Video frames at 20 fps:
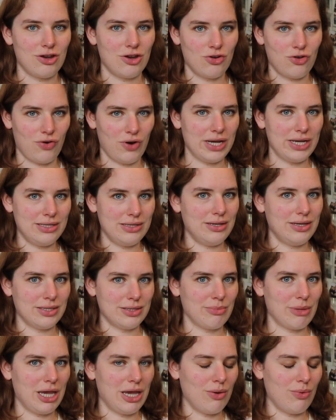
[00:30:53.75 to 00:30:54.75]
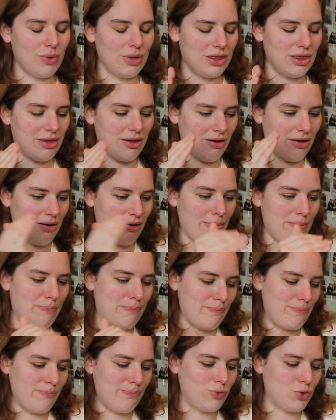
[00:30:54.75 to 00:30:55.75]
crazy as me with the
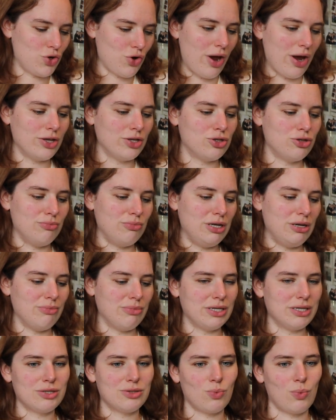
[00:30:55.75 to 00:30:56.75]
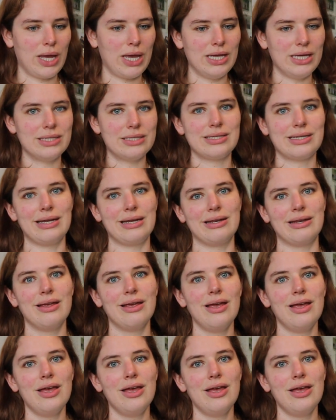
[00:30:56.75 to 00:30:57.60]
trying to minimize waste and,